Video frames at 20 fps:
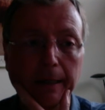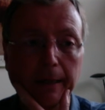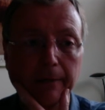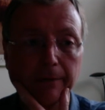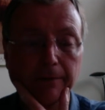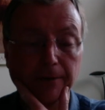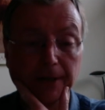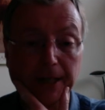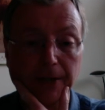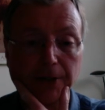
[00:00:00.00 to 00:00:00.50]

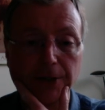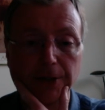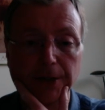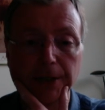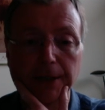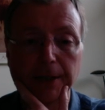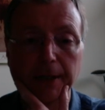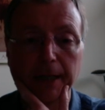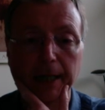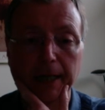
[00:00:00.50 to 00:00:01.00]

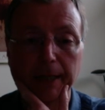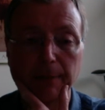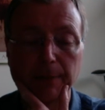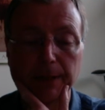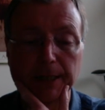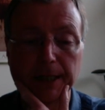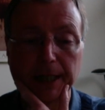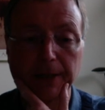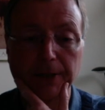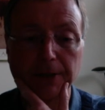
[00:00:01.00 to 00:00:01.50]
friction and
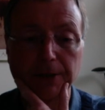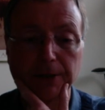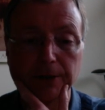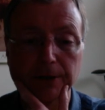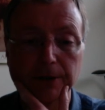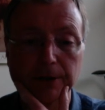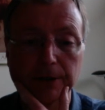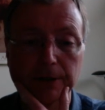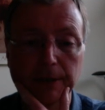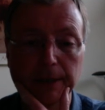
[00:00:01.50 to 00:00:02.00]

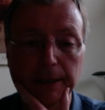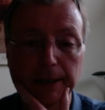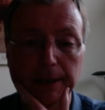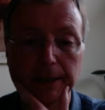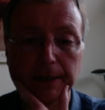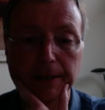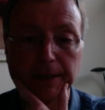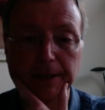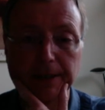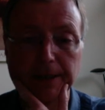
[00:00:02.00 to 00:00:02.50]
potential
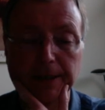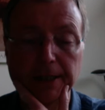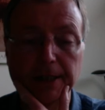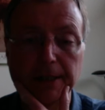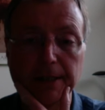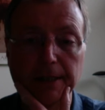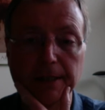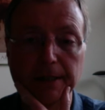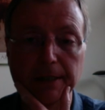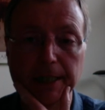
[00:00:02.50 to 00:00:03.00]

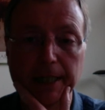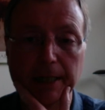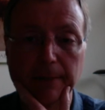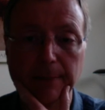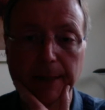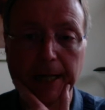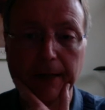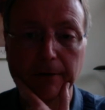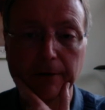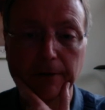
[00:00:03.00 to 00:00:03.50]
uncertainty
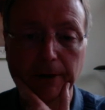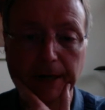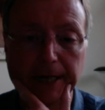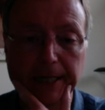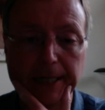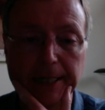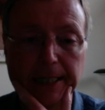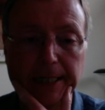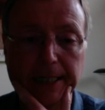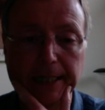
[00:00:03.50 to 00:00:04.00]
about
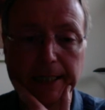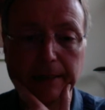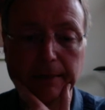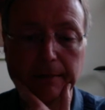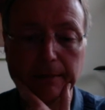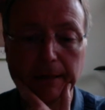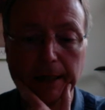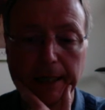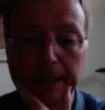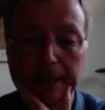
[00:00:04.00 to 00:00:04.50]

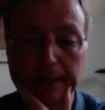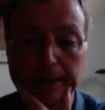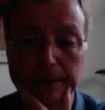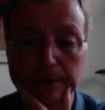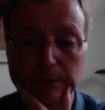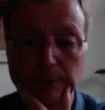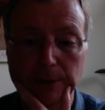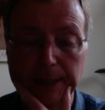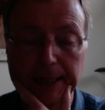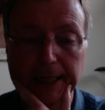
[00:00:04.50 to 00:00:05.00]
grading and
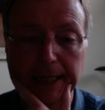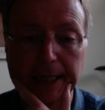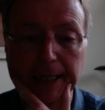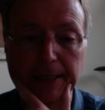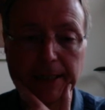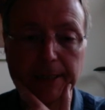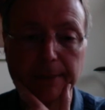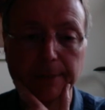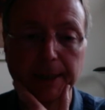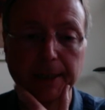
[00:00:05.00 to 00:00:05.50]
when it
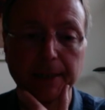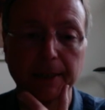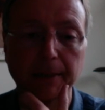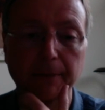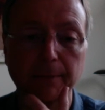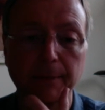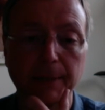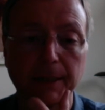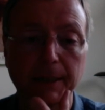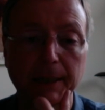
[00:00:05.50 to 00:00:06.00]
has to be
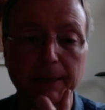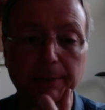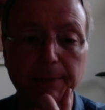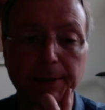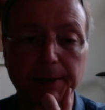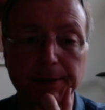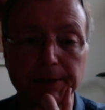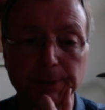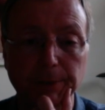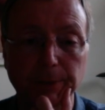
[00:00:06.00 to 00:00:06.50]
done by,
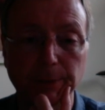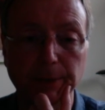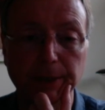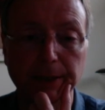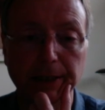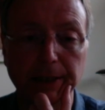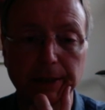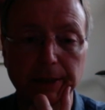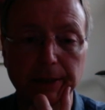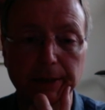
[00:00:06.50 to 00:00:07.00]
because we're
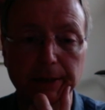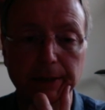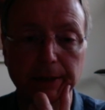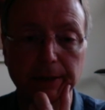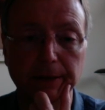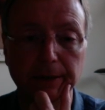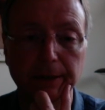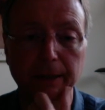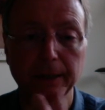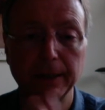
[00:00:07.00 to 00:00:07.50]
working under
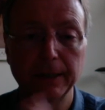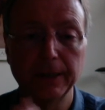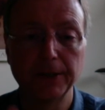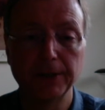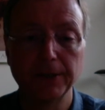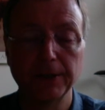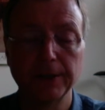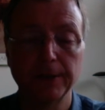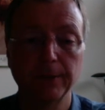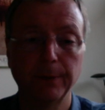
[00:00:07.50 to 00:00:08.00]
the
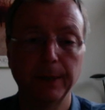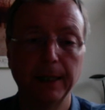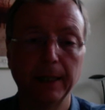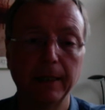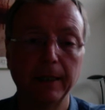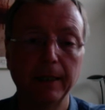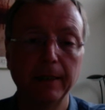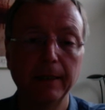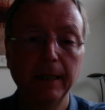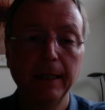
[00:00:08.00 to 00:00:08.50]
conditions that we
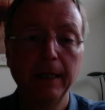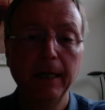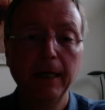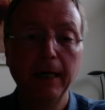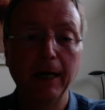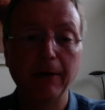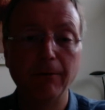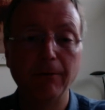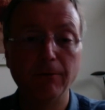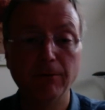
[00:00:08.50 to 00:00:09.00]
are.
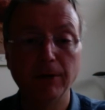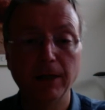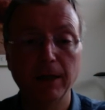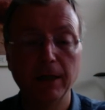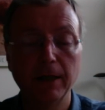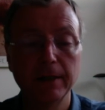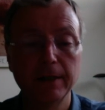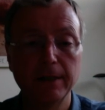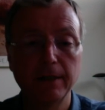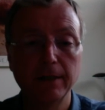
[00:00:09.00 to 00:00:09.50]
I'd
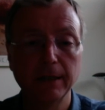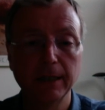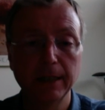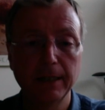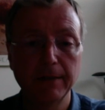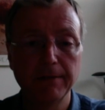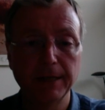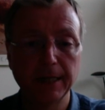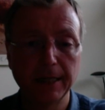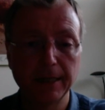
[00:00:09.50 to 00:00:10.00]
rather not
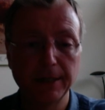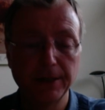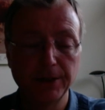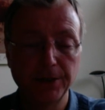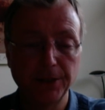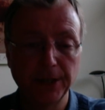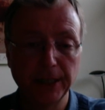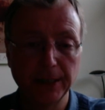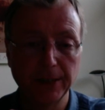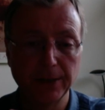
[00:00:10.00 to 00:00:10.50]
leave that to
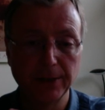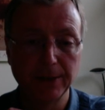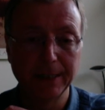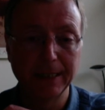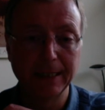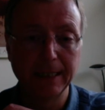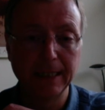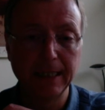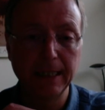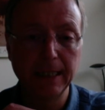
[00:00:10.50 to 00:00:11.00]
chance. So I
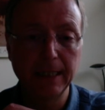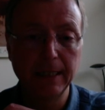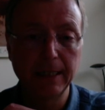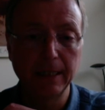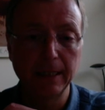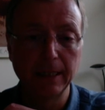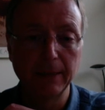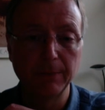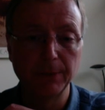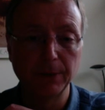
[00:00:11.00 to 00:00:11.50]
need
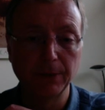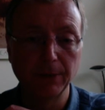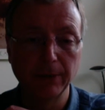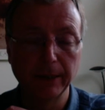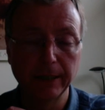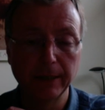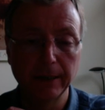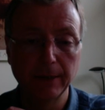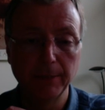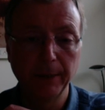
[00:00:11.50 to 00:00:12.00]
time to
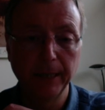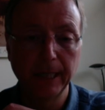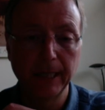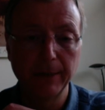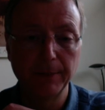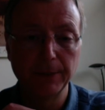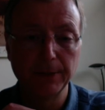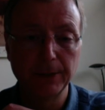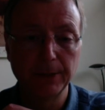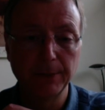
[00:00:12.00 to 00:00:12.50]
grade the
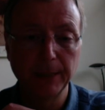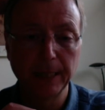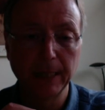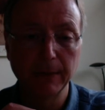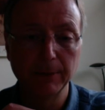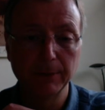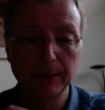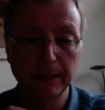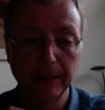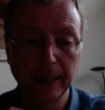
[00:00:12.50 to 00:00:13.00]
papers to be
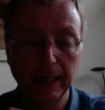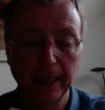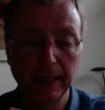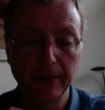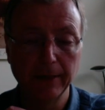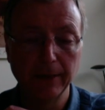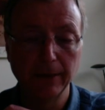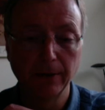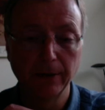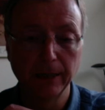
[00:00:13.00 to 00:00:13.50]
able to get
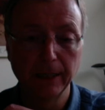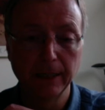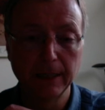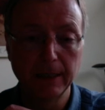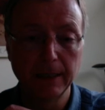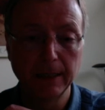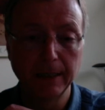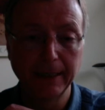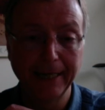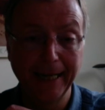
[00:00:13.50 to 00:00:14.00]
the
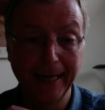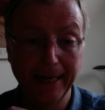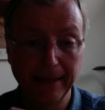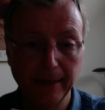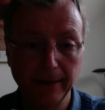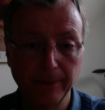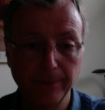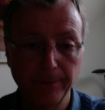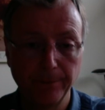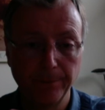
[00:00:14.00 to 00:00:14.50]
grades together.